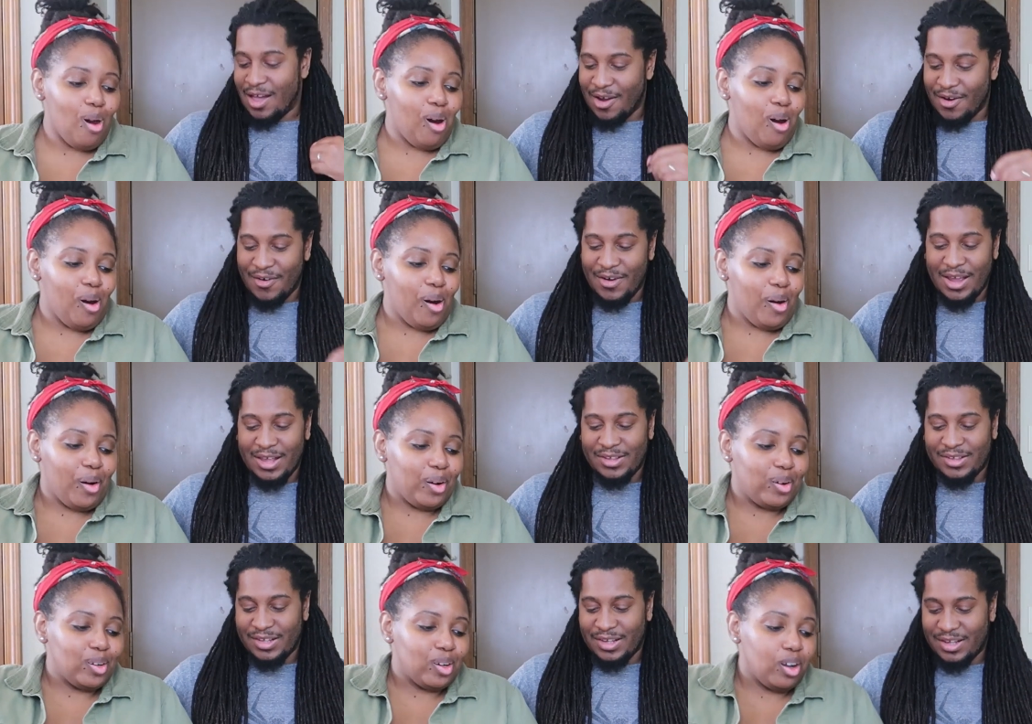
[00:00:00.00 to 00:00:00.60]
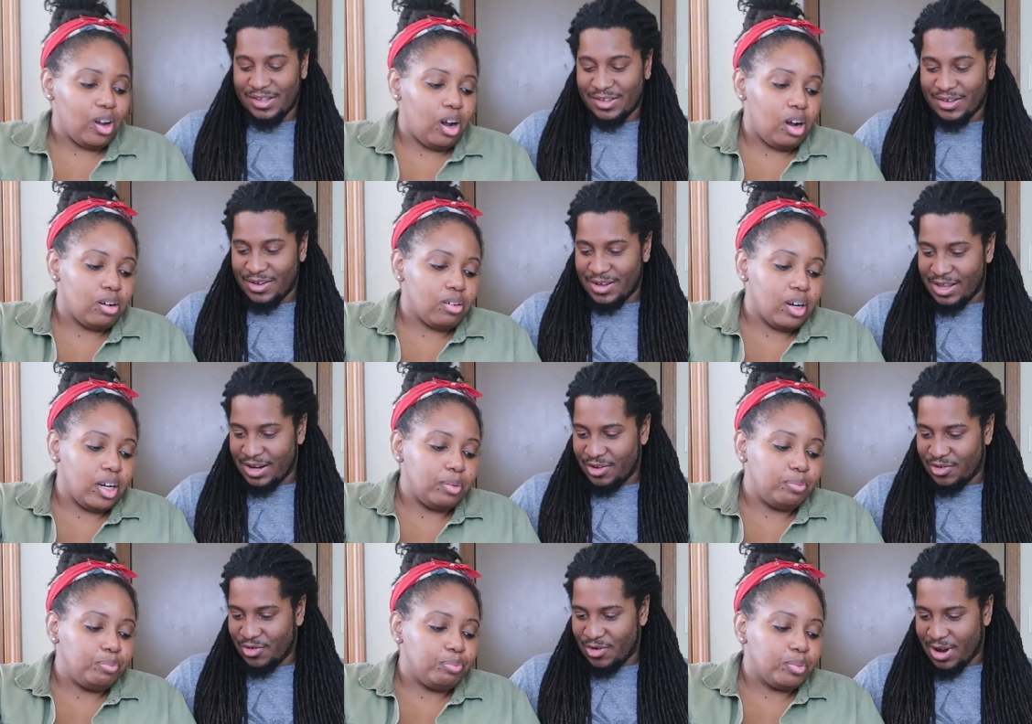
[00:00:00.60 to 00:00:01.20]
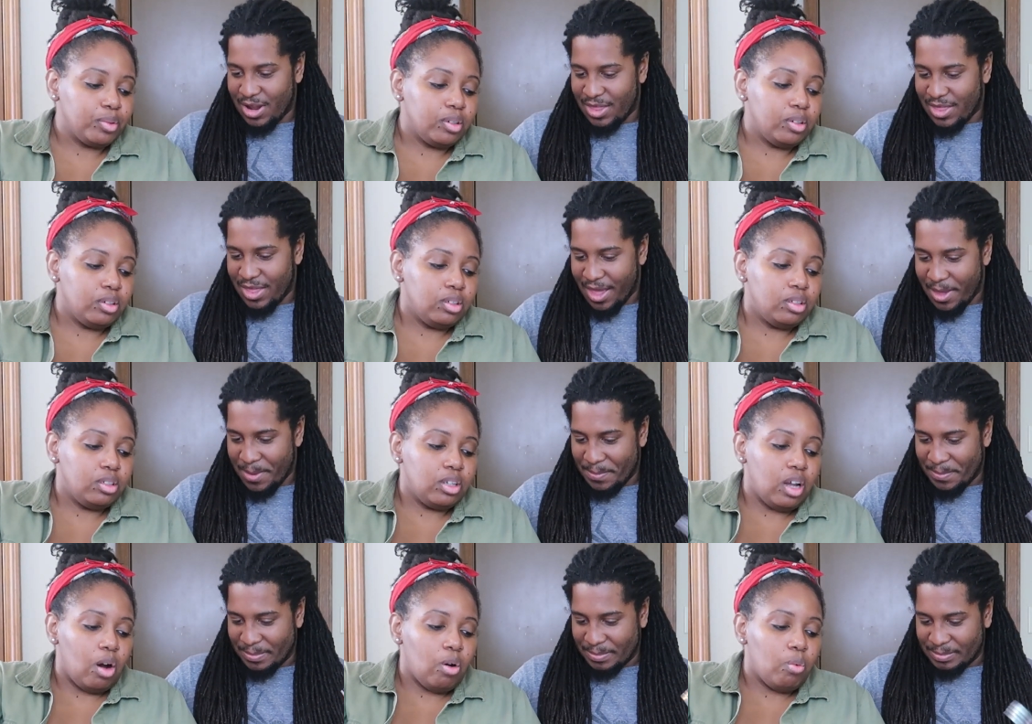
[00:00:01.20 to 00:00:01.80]
Speaker 1: All right, so let's go ahead and try
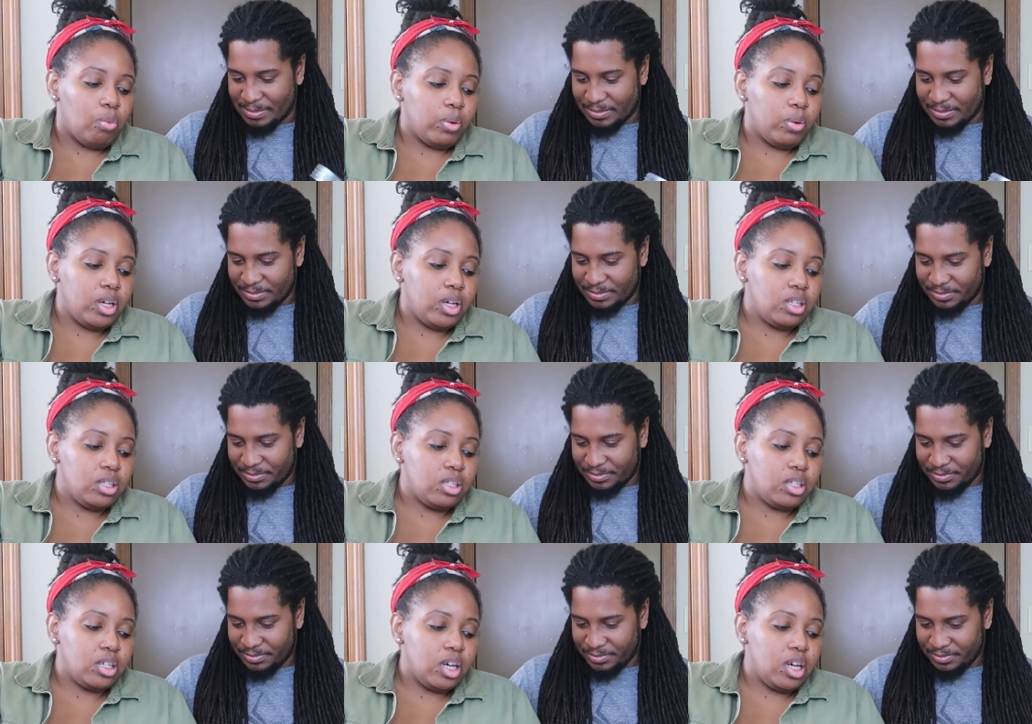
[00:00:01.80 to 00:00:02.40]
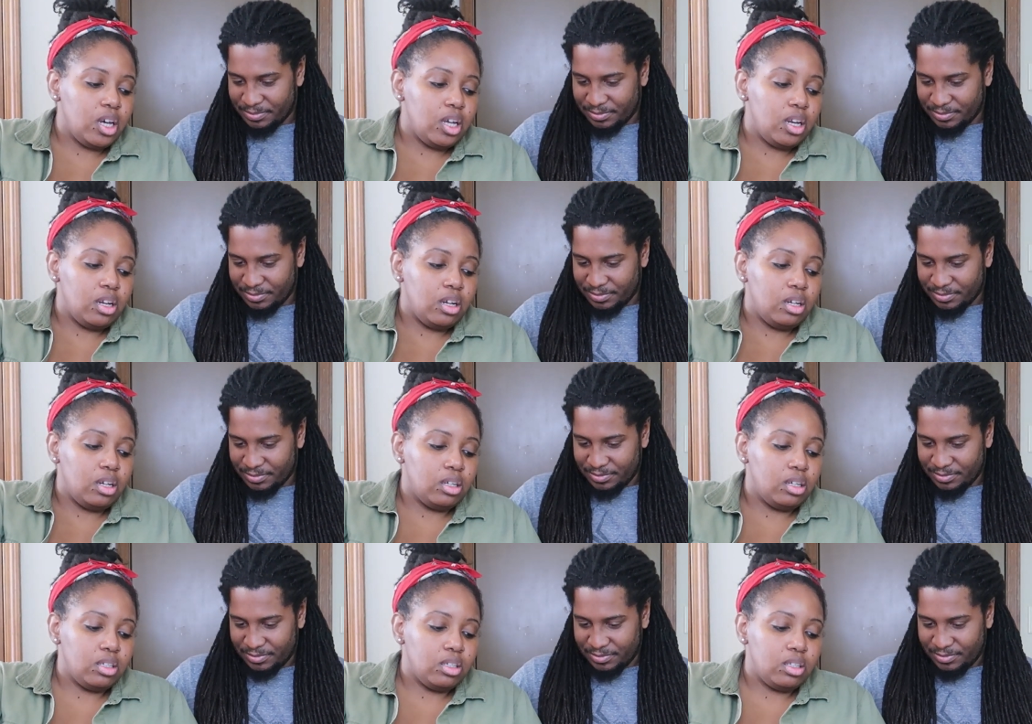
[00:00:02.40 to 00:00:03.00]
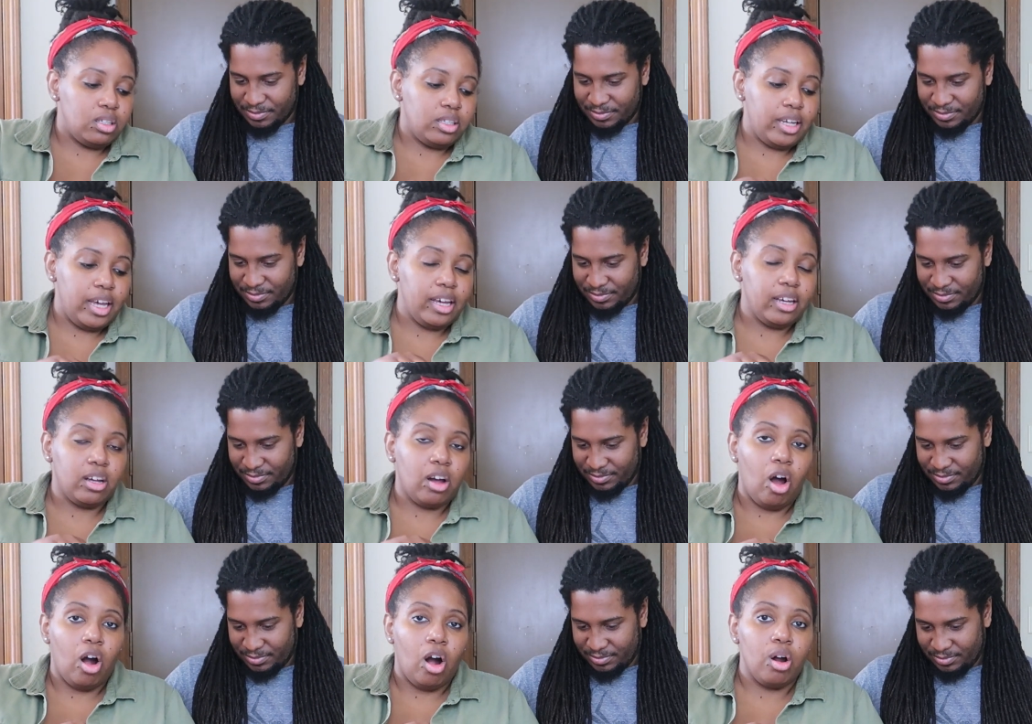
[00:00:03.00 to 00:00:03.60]
that. Now, we did
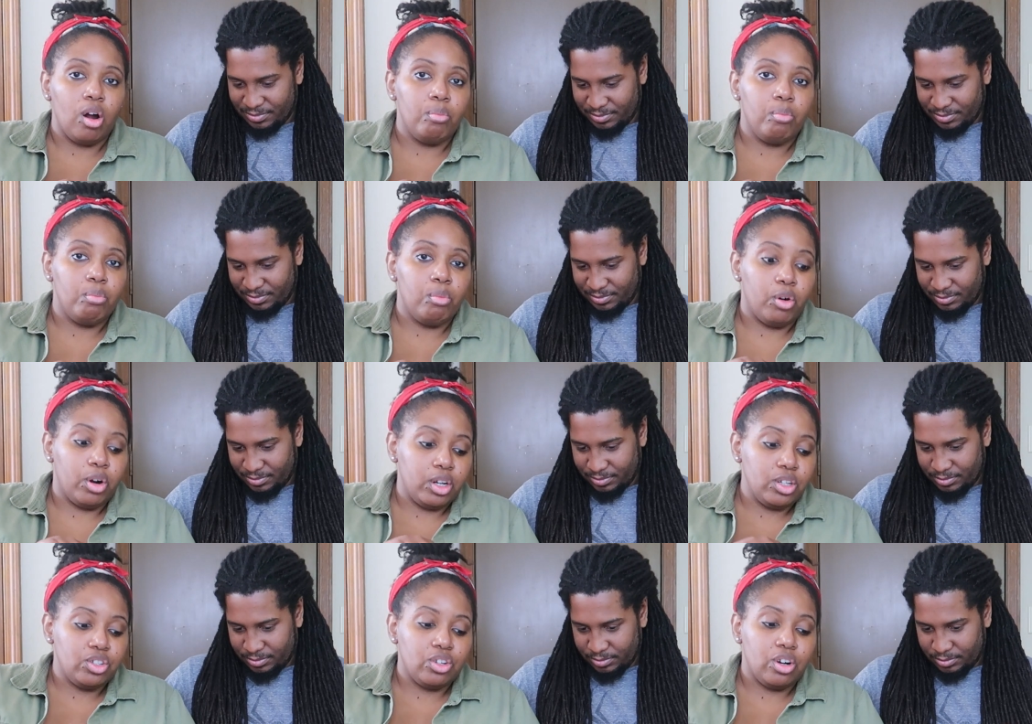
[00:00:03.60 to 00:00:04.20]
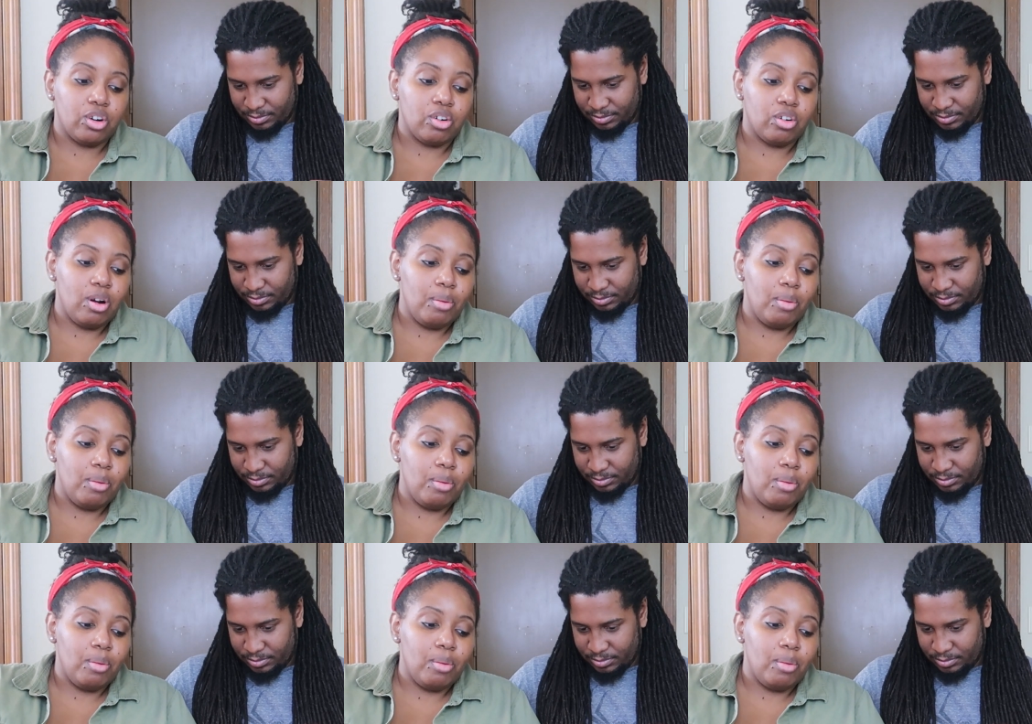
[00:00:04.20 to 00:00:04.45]
take our Morningstar